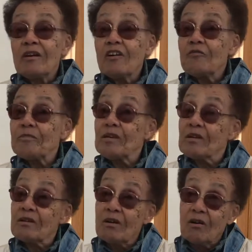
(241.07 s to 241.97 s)
of
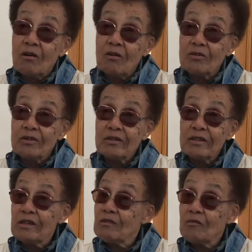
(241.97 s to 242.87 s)
being called
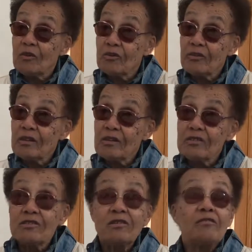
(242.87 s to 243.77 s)
the N-word. And
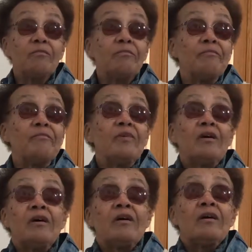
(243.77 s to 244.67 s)
this little
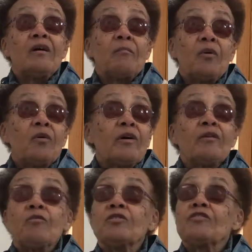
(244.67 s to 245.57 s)
boy
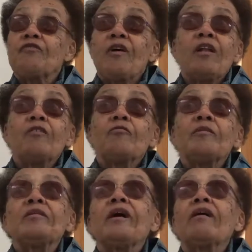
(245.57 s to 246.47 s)
was following
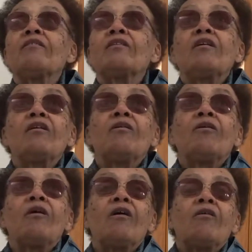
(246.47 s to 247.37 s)
me down the
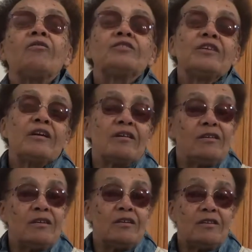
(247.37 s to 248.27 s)
hall saying
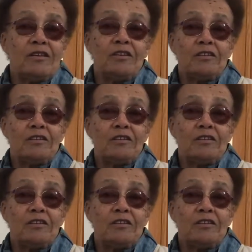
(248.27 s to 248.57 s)
N.